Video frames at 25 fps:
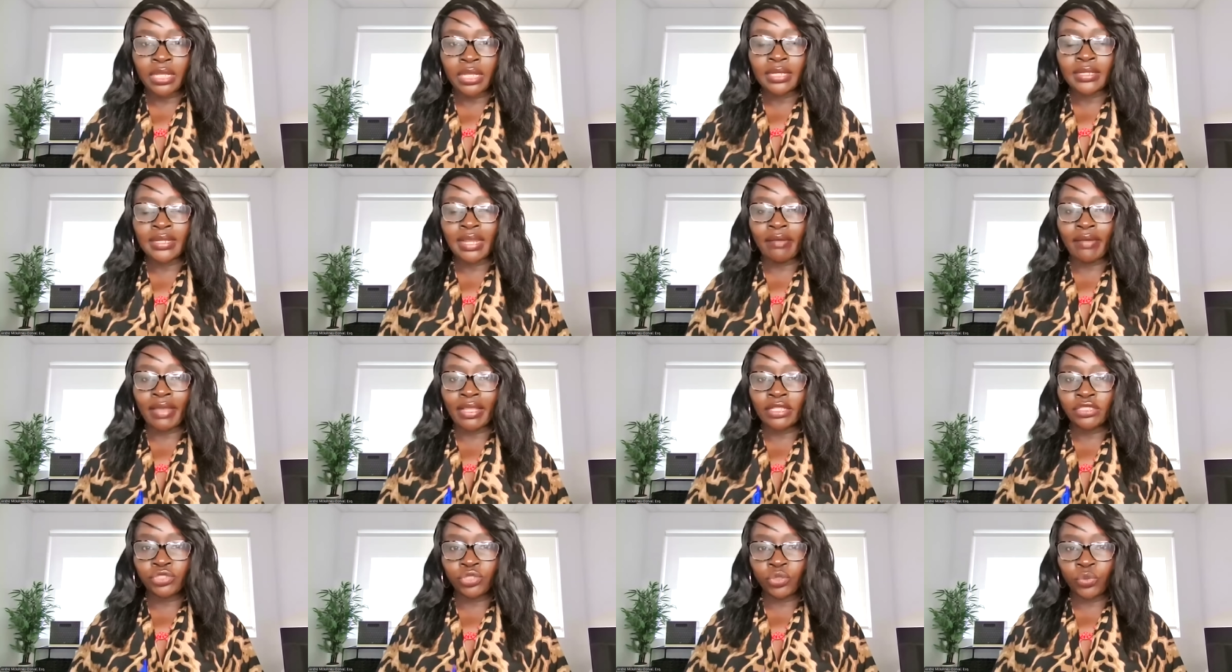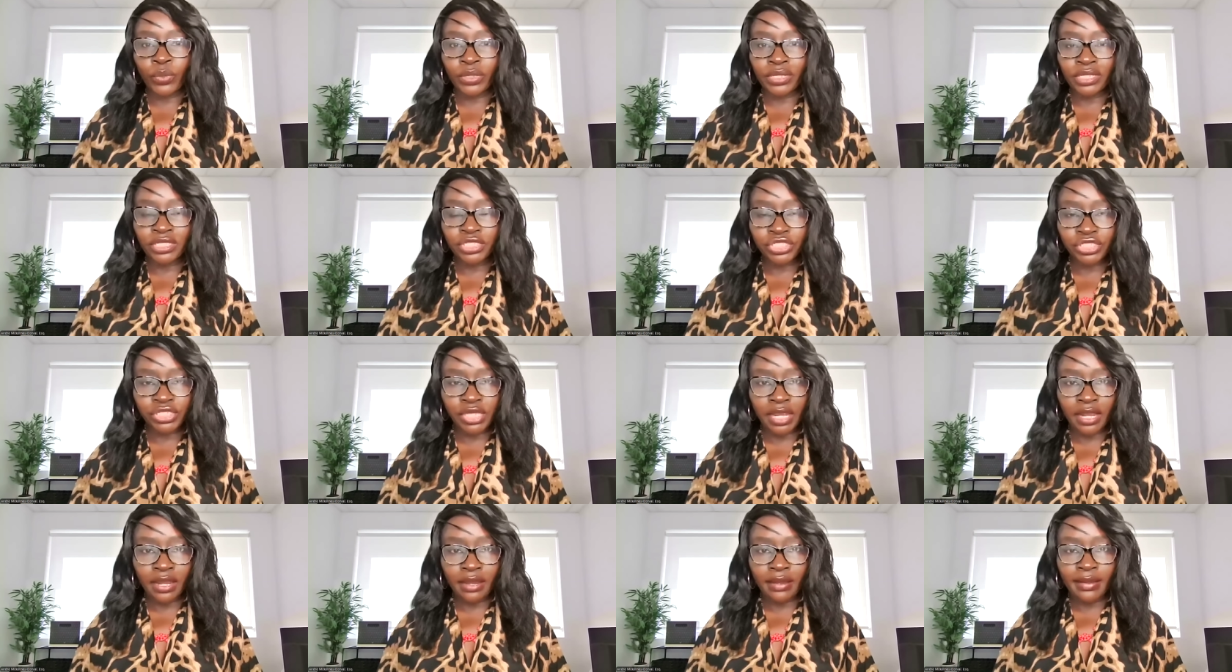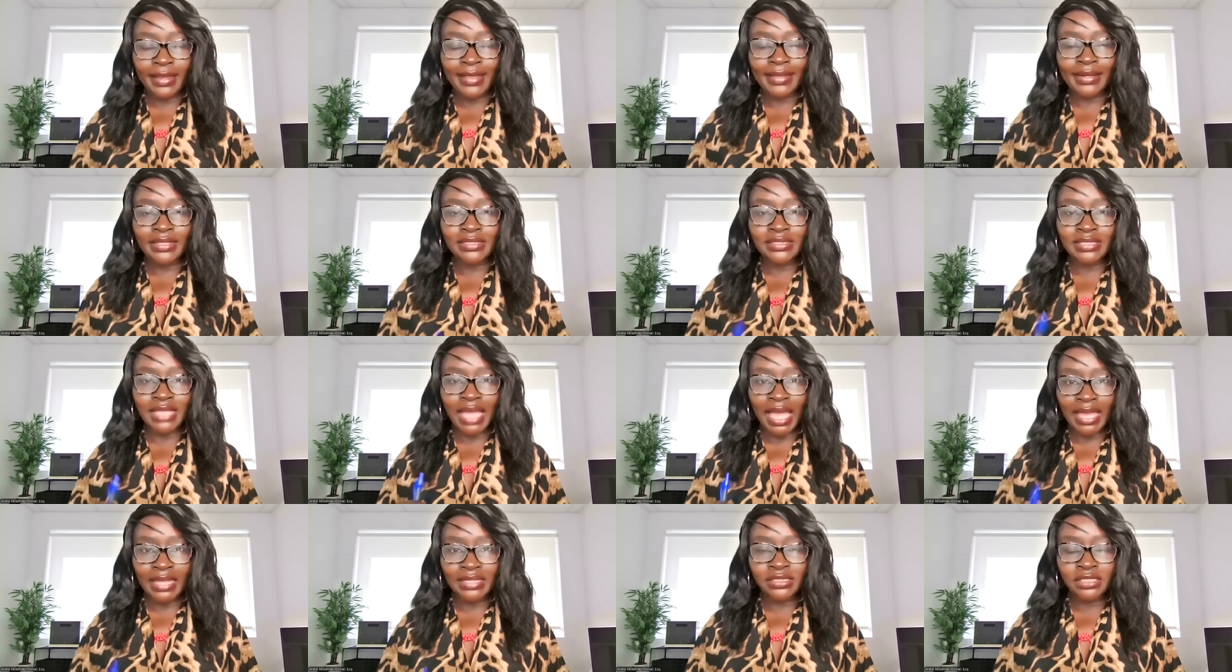Now, I do want to share it is
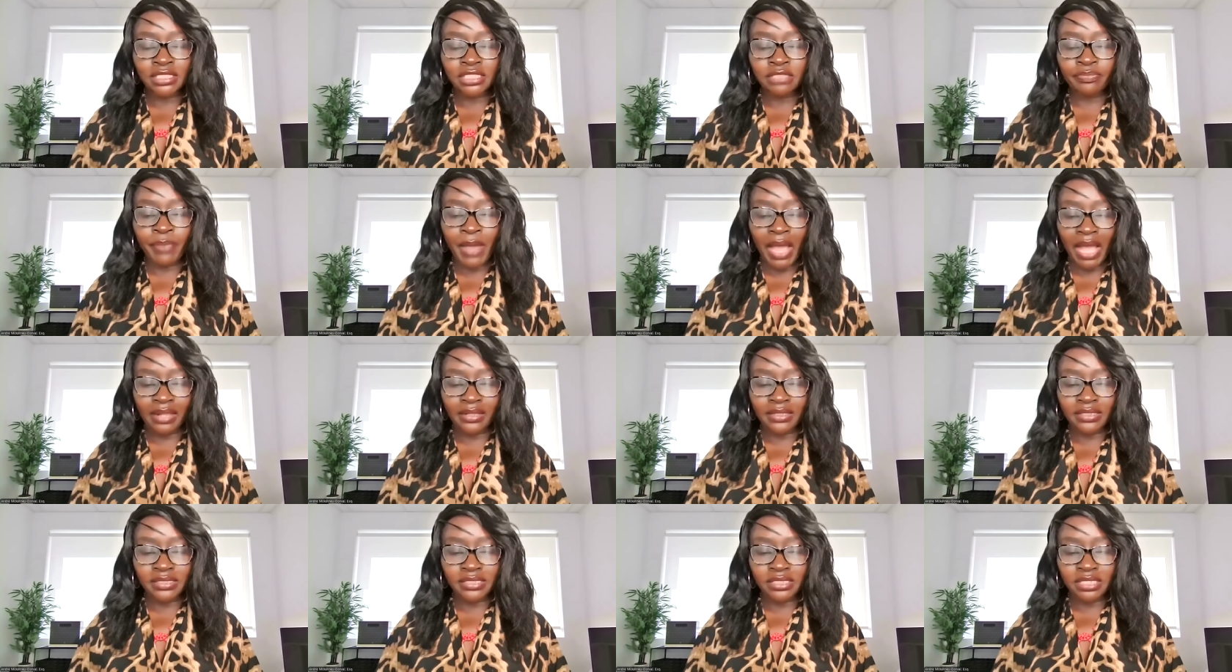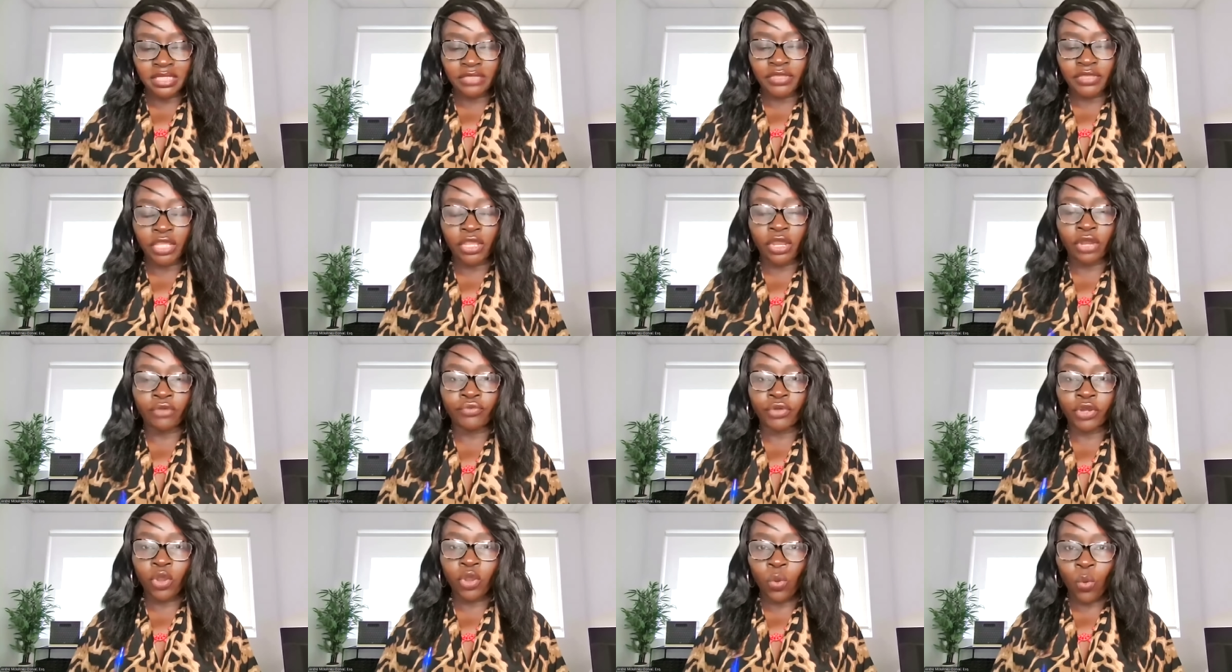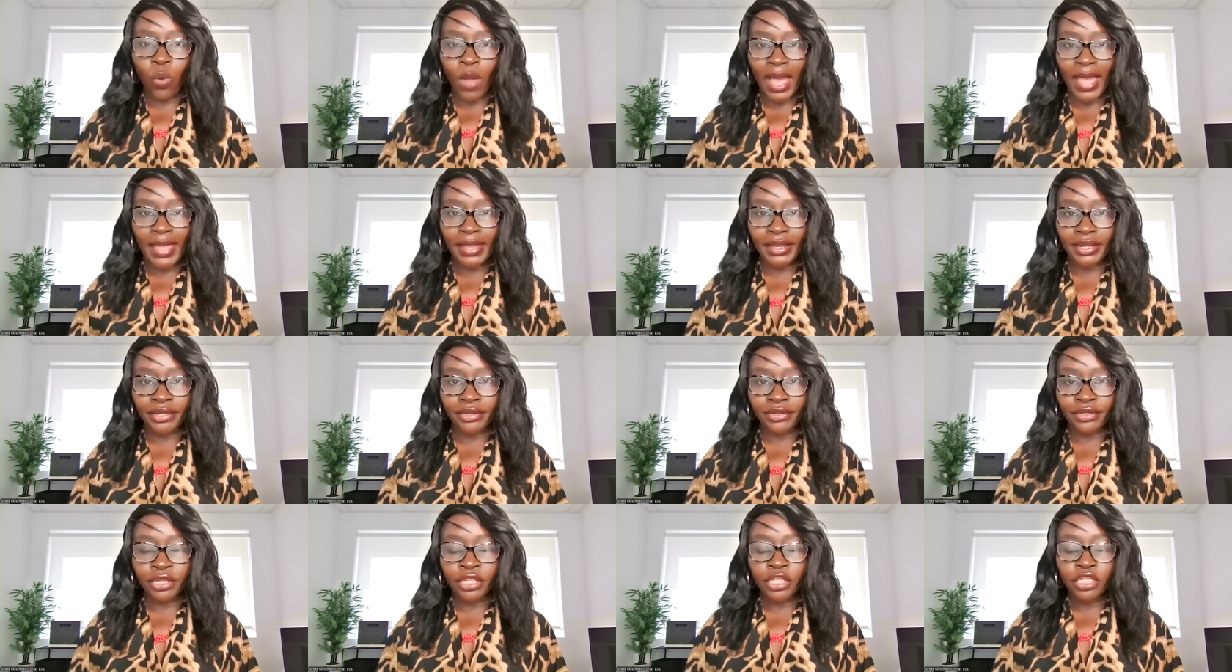ICE's policy. They are
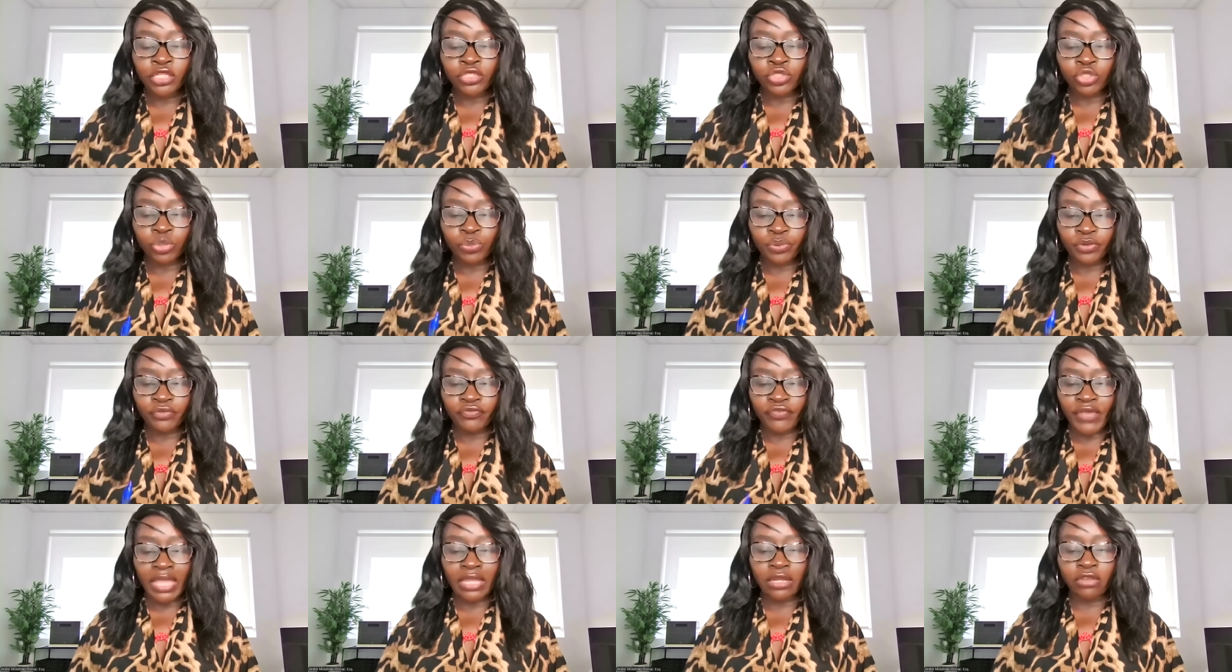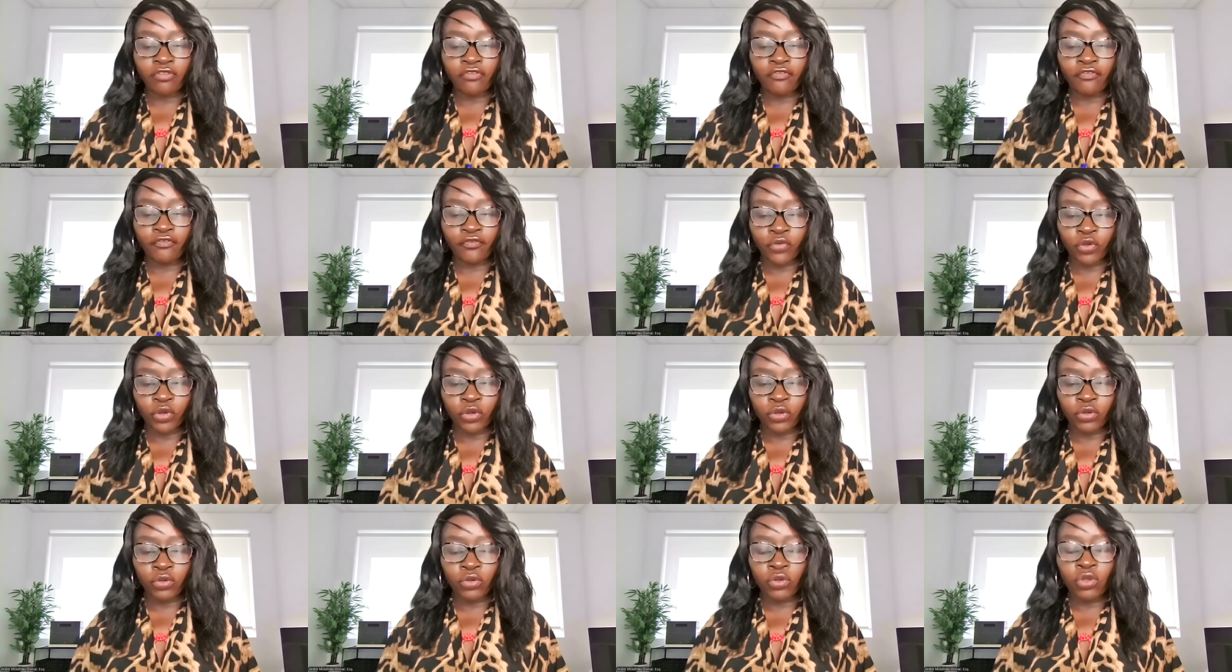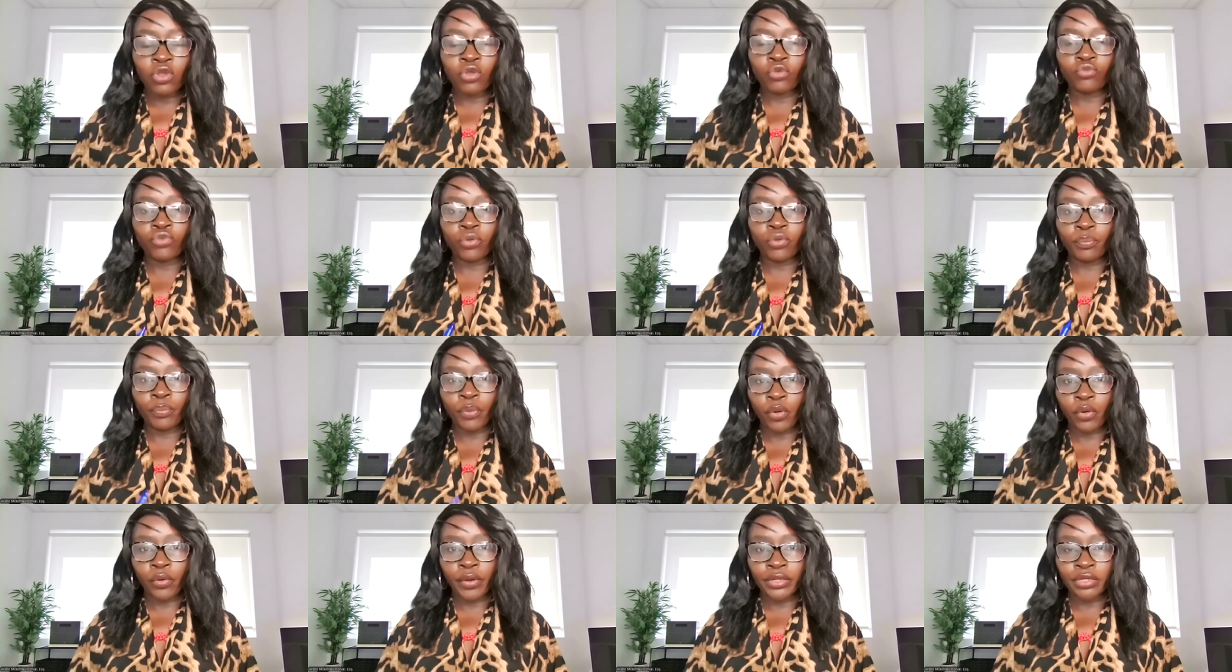required to provide a full
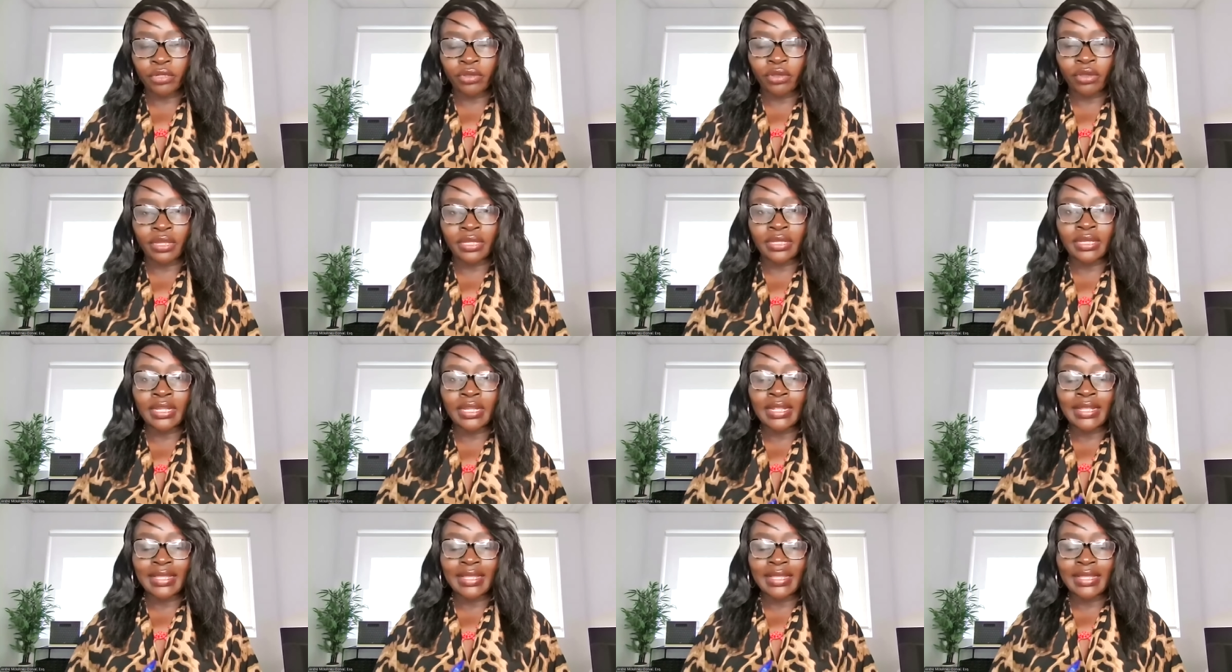report on